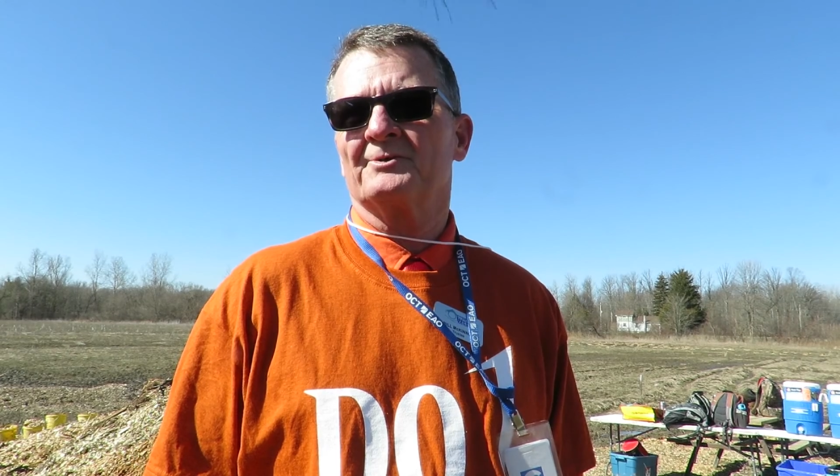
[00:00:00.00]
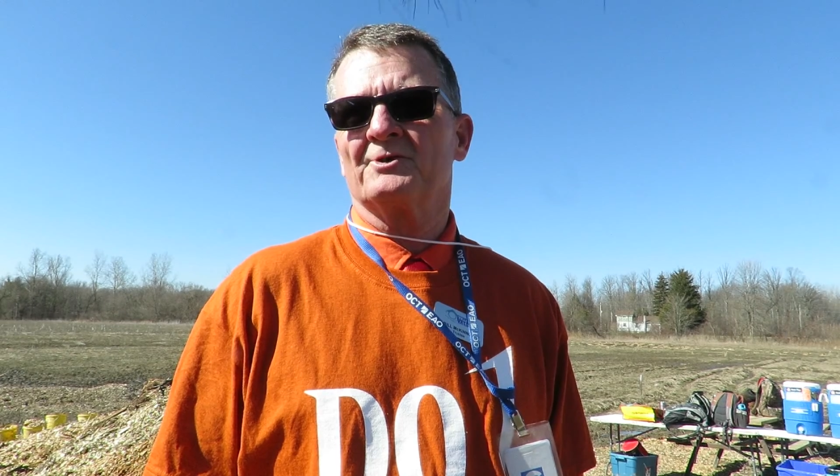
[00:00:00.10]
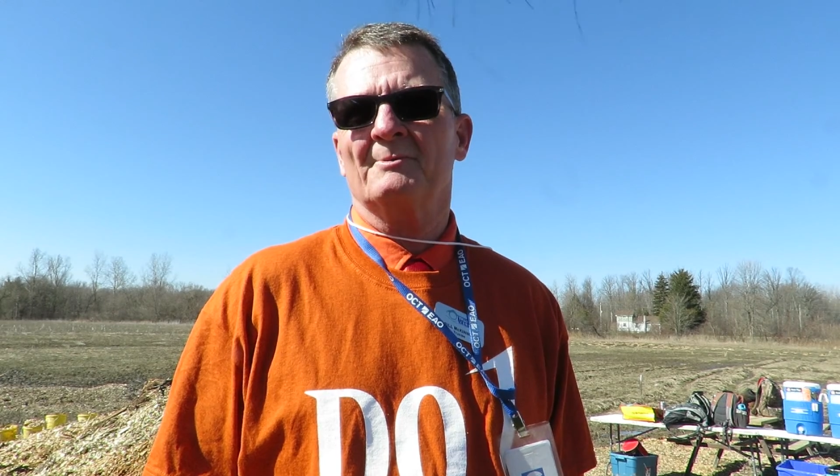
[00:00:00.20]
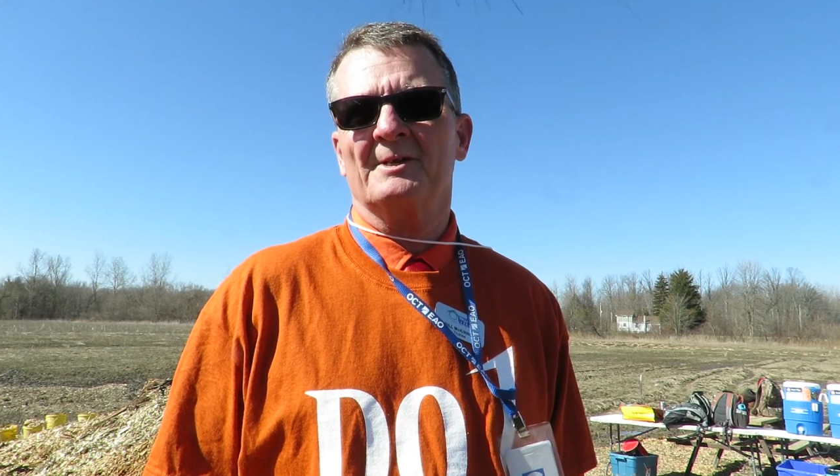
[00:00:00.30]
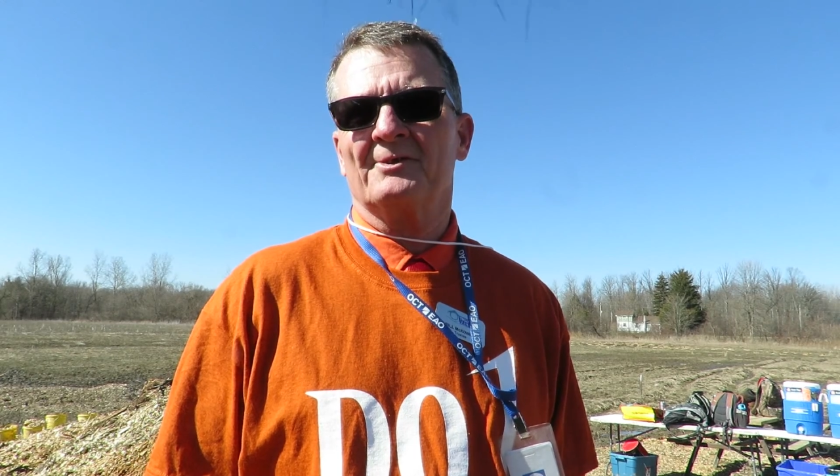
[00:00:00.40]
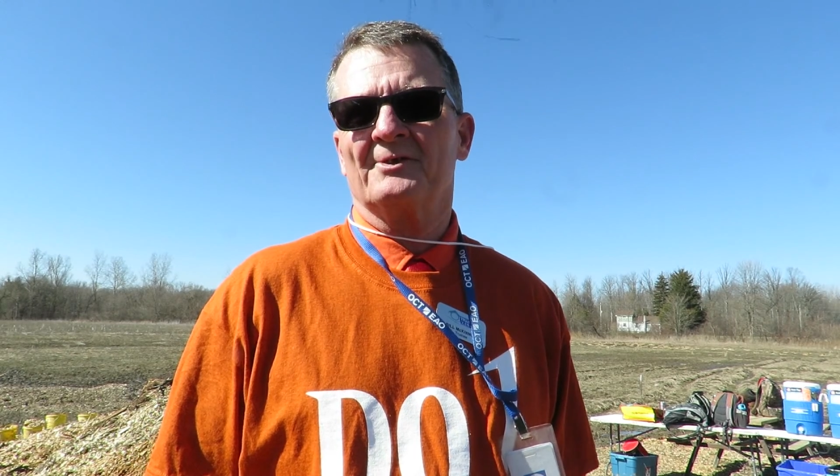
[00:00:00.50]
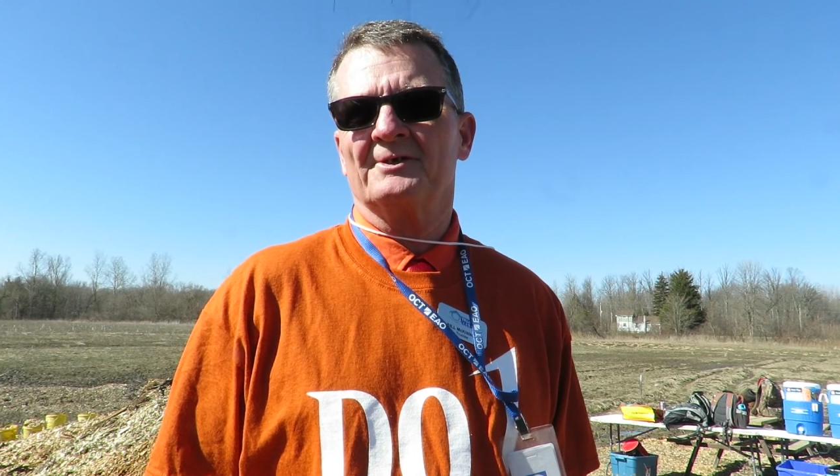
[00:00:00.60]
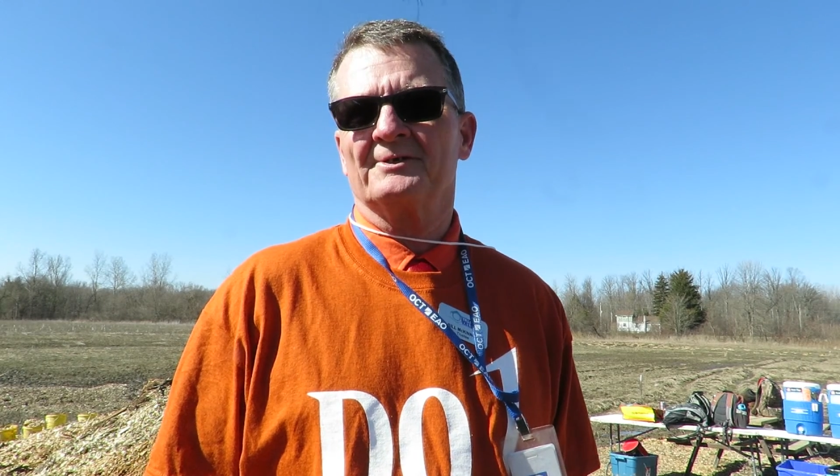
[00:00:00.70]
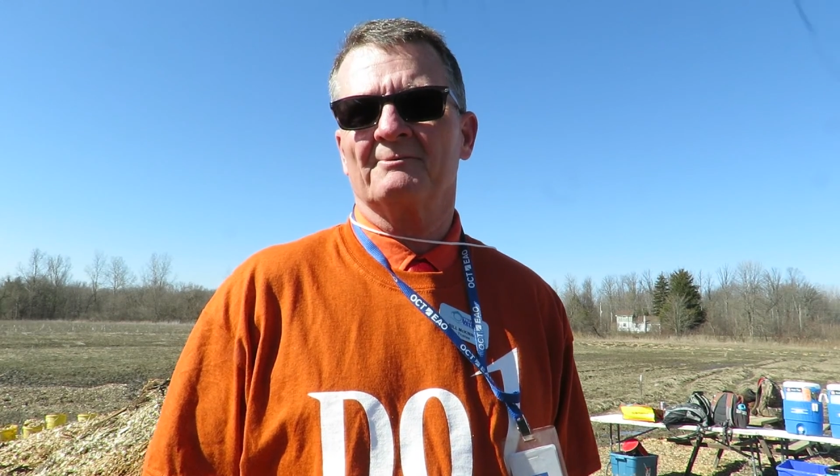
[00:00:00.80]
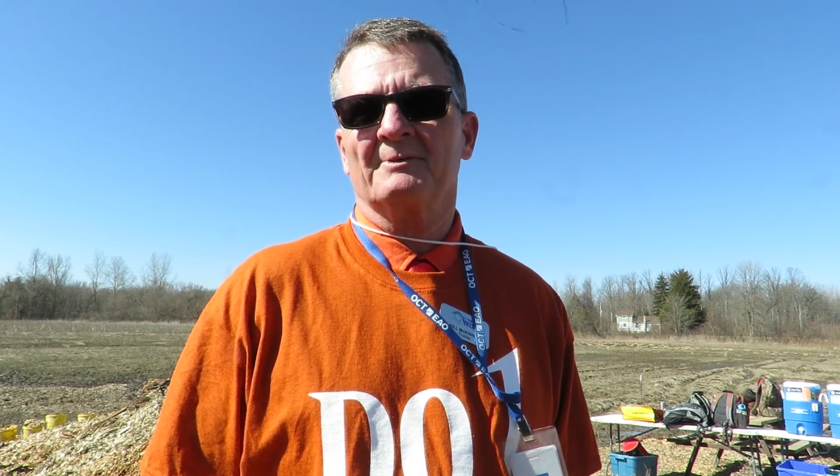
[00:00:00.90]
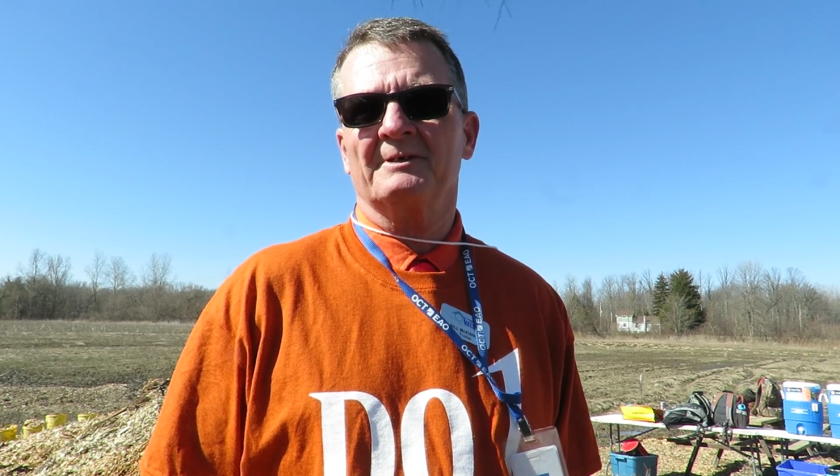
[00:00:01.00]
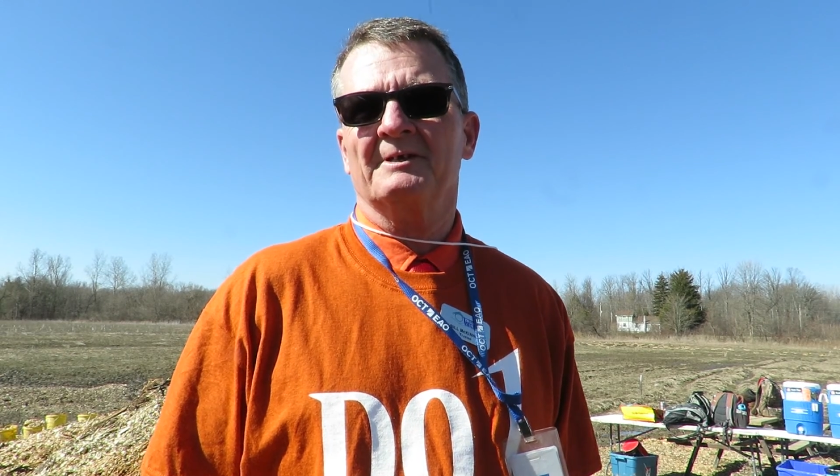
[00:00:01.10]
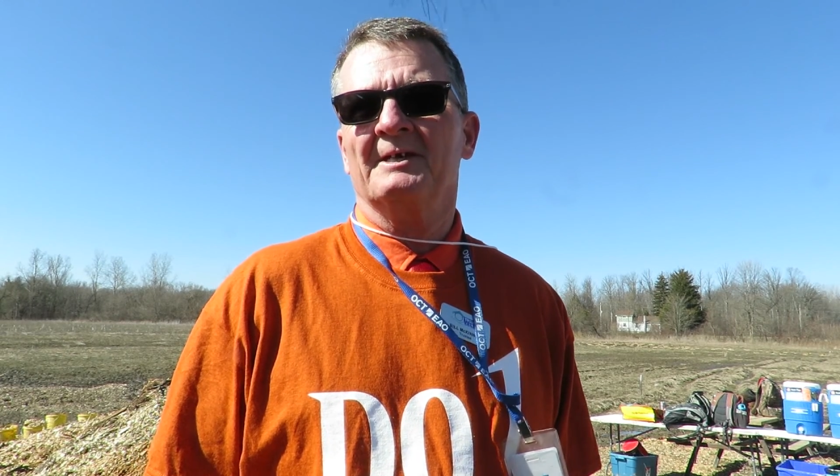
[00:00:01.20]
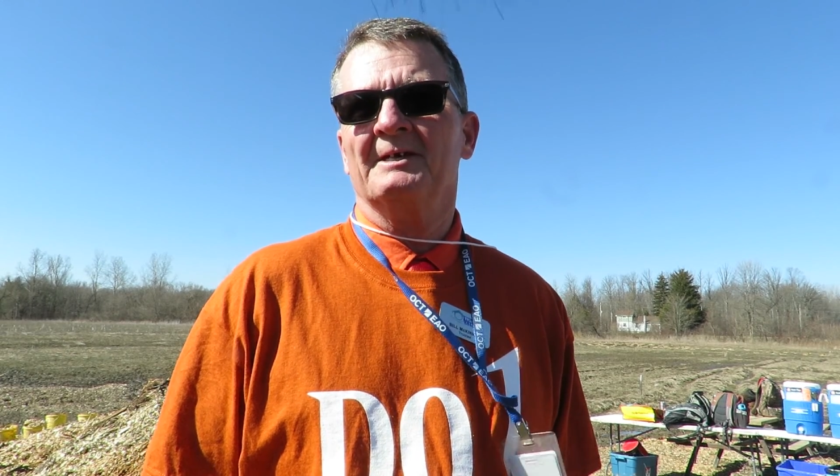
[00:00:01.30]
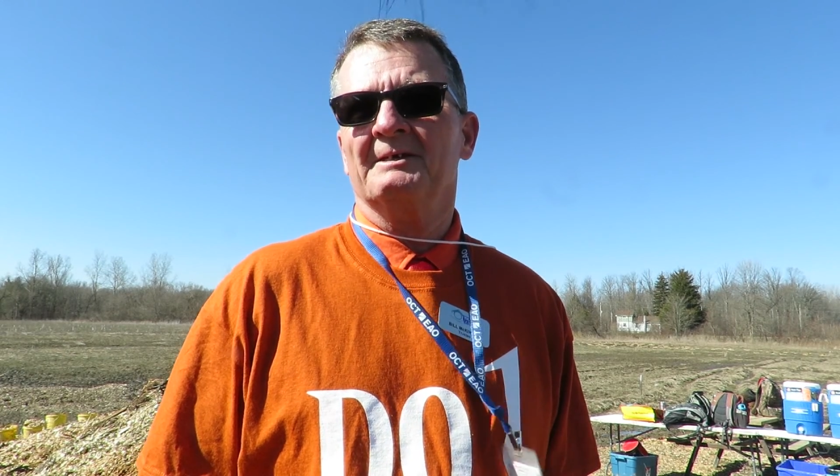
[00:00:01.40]
There's so many things that we
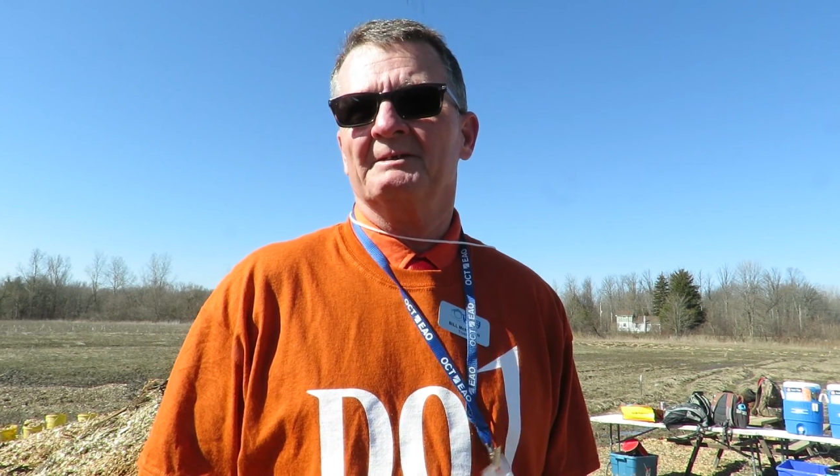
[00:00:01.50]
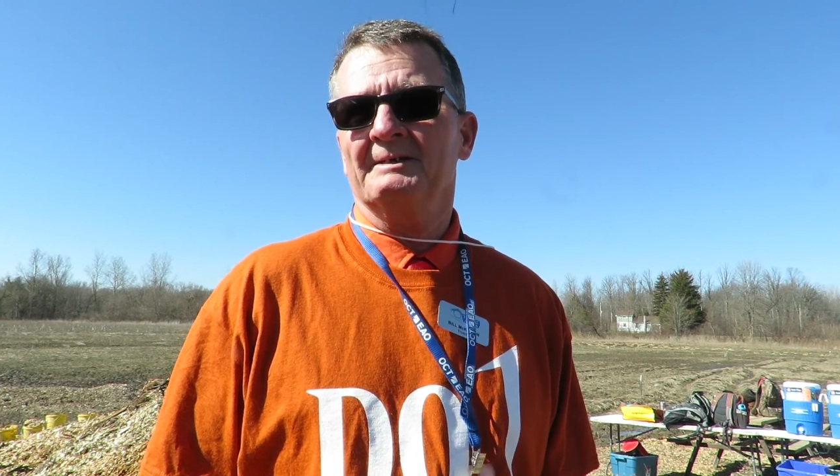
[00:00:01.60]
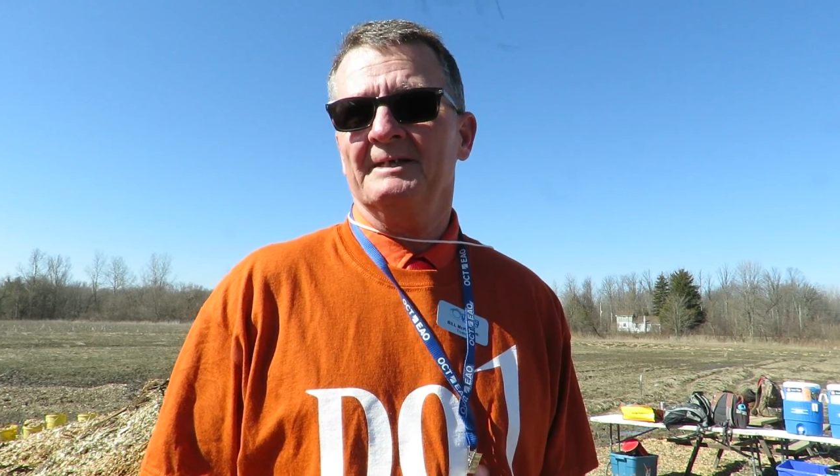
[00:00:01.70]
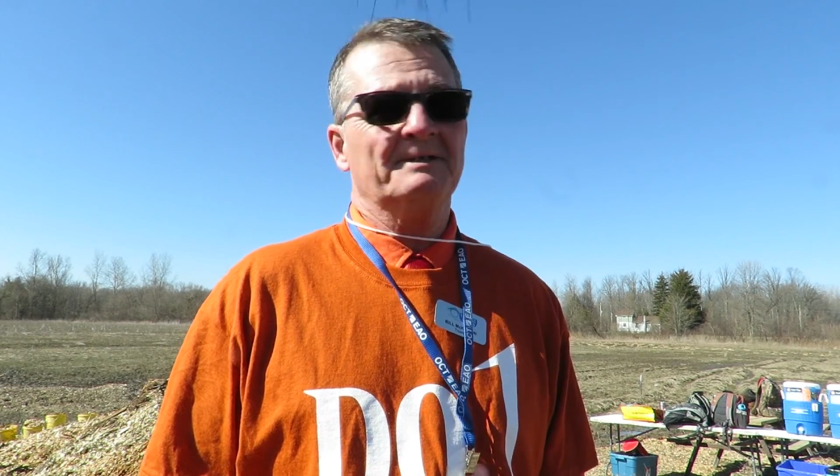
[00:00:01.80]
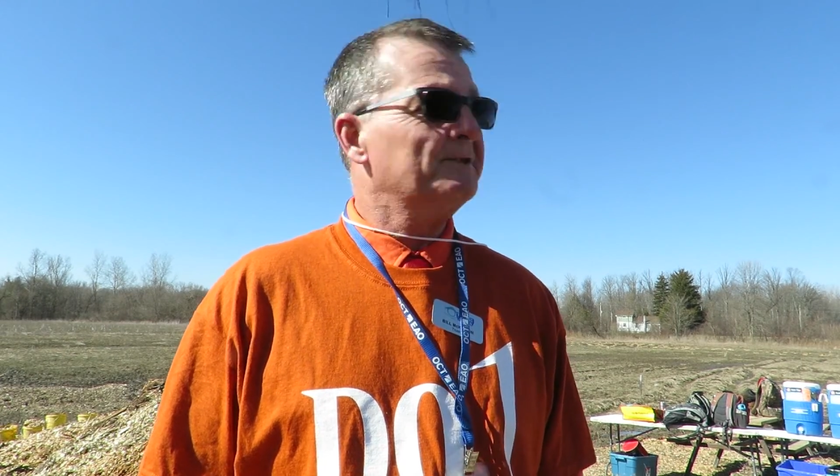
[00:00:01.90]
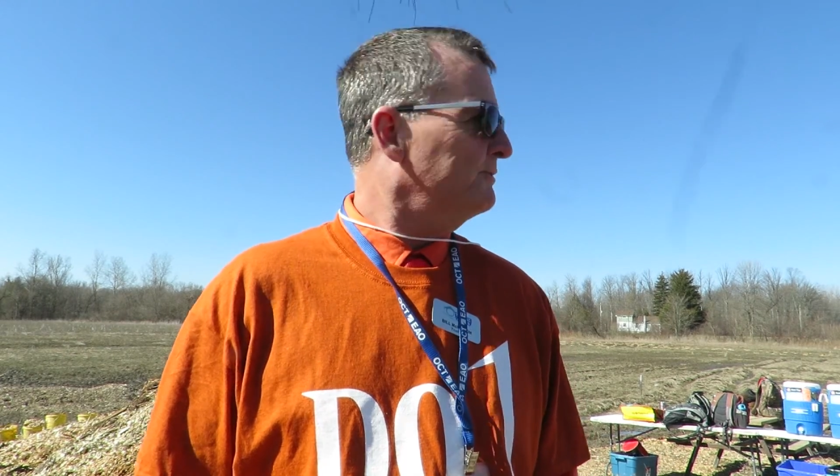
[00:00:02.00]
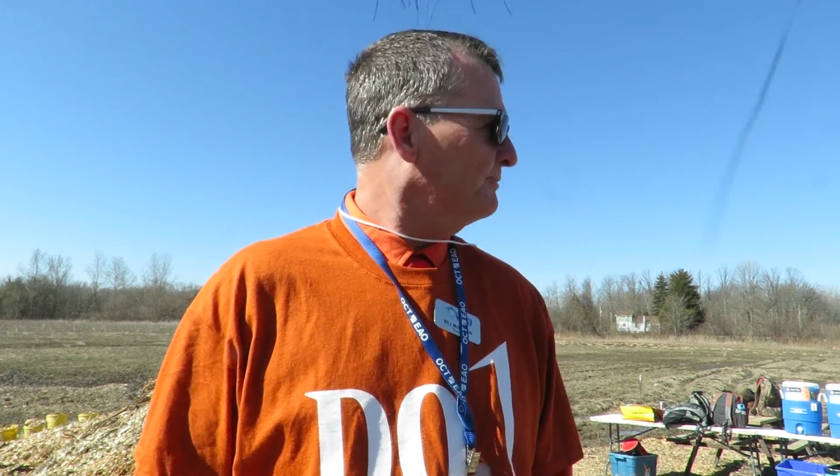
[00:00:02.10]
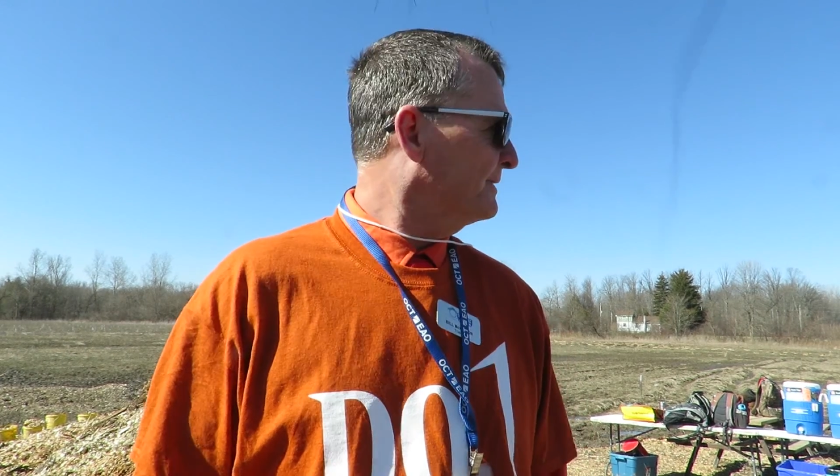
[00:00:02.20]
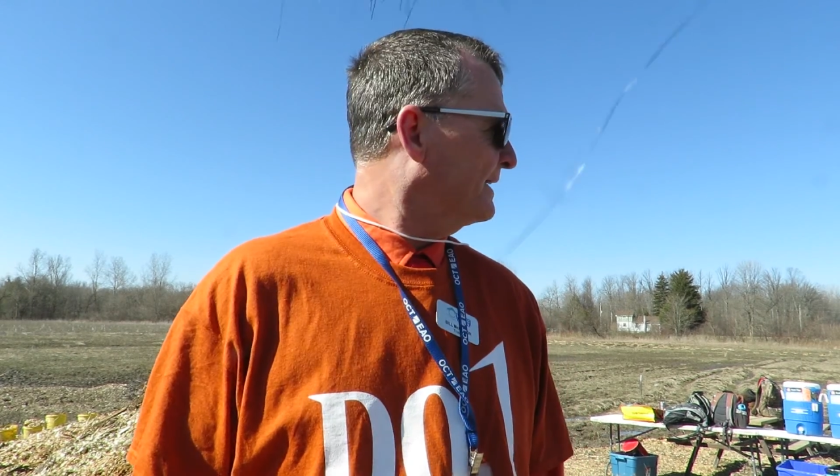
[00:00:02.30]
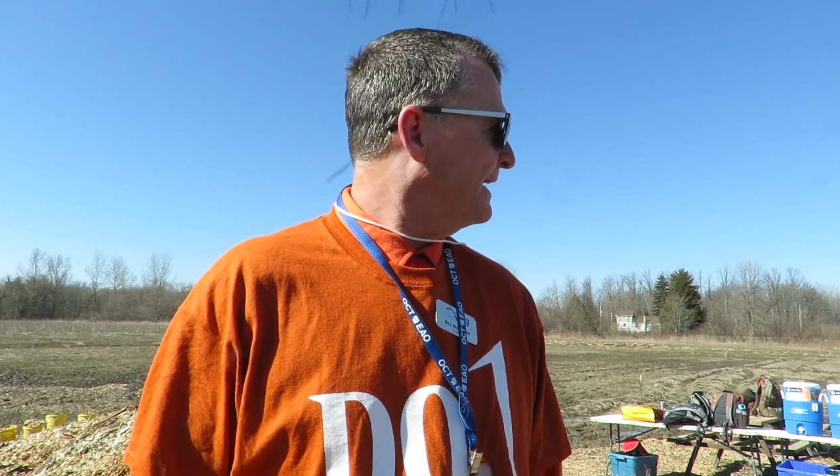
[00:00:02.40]
need to do and